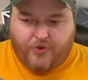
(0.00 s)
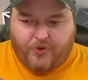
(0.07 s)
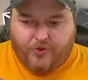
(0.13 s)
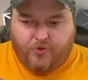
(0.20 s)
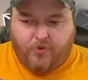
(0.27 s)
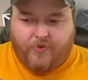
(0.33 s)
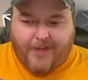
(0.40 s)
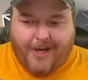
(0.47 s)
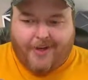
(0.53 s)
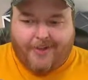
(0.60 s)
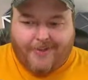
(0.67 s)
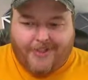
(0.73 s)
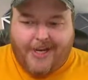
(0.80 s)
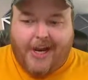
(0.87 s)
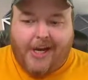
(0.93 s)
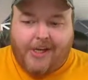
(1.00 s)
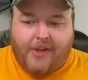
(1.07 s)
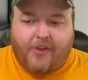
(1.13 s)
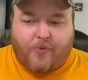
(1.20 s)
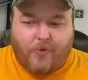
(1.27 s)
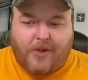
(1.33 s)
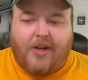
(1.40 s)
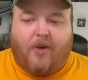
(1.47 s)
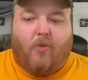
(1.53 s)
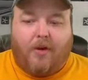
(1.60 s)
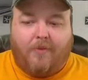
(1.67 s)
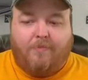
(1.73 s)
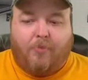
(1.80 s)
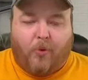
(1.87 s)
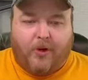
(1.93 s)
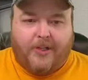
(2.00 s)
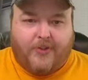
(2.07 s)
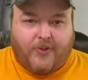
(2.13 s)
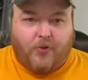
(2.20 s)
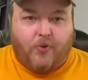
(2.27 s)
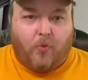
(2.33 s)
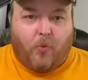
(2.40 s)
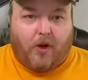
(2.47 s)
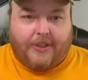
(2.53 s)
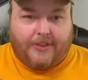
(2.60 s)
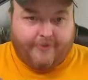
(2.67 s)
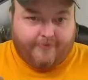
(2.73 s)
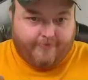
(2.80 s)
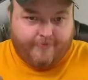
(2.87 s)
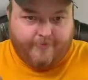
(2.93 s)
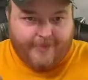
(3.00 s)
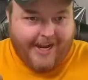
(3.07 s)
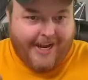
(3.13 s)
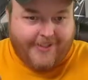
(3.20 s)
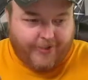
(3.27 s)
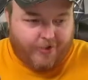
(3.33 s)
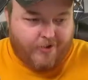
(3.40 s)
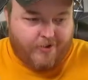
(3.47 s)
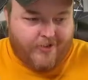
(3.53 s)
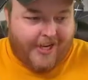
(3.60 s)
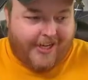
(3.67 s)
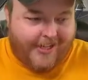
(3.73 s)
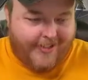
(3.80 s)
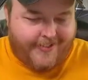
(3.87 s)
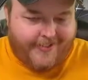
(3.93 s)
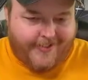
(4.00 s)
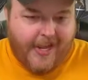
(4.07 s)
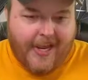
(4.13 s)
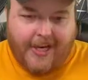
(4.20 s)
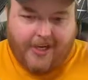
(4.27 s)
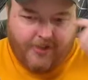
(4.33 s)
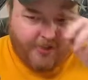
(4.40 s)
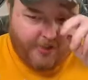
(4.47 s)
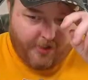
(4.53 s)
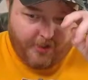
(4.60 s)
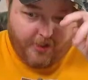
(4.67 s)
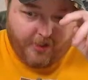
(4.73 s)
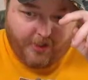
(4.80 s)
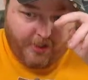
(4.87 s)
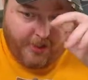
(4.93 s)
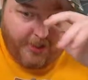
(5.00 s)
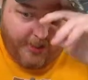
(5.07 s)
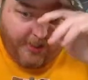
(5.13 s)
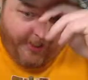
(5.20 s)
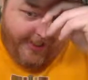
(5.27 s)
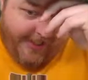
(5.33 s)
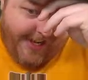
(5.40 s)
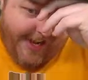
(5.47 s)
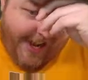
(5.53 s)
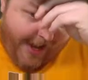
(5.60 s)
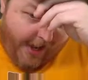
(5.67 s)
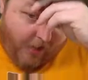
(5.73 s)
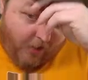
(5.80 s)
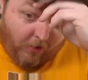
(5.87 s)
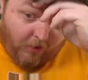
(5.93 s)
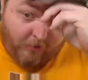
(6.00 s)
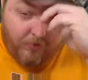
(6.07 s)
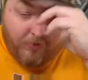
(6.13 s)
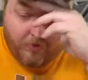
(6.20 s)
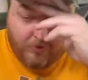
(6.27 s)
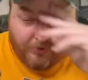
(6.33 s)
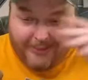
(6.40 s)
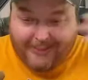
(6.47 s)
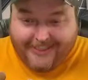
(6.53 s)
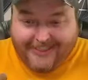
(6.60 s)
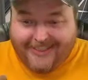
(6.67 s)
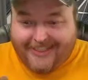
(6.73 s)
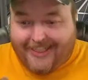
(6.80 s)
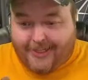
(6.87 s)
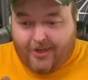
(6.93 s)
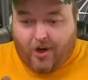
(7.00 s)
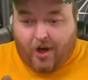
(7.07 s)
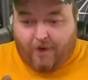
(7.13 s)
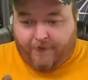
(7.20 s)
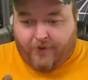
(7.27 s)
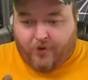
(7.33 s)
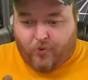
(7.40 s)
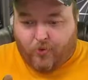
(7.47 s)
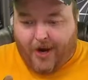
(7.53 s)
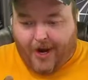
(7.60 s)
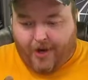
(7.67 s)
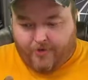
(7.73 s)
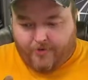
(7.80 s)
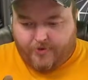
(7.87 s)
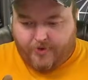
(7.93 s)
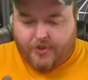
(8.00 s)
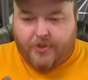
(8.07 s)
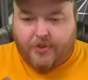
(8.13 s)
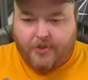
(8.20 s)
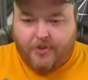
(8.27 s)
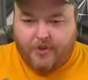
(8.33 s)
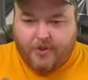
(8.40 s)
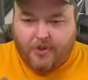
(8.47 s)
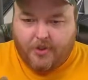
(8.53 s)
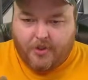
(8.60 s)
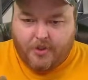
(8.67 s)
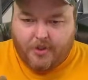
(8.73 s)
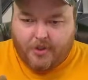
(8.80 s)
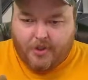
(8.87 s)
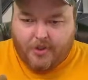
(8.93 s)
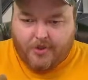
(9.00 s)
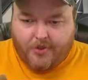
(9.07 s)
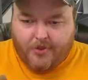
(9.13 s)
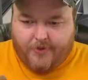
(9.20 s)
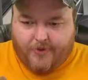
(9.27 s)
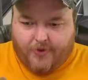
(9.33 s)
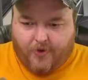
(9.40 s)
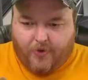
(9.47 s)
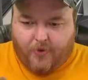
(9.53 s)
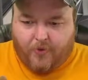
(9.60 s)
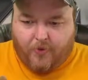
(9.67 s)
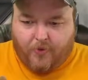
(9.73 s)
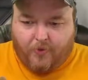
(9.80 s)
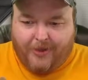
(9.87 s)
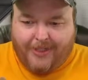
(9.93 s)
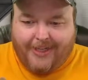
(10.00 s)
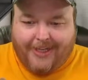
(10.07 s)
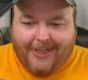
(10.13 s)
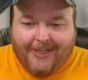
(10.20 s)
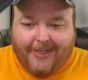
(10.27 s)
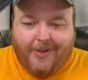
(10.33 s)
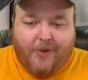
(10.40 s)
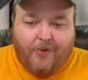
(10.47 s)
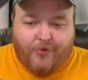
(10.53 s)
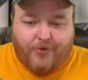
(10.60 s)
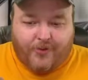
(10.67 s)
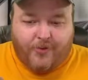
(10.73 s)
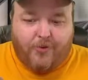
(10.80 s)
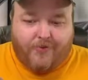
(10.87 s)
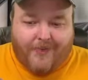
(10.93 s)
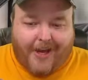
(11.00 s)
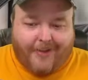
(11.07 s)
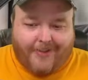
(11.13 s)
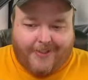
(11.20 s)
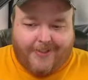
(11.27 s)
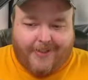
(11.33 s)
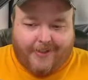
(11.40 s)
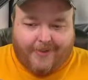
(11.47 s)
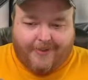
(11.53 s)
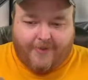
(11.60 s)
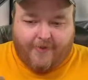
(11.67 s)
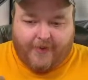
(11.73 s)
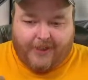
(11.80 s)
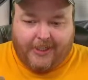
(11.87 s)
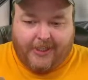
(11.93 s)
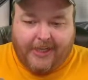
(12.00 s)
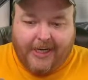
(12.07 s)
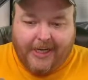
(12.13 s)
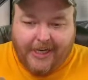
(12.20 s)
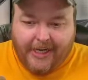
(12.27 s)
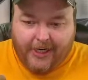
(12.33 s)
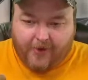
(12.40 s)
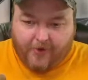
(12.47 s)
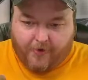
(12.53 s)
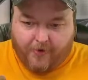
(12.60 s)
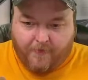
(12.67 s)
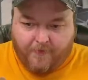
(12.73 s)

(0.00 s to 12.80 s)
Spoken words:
2083 at 1.21. That's our 2nd stage. Now, we need to get it off the ground. So, we need like another 2,000 delta V here.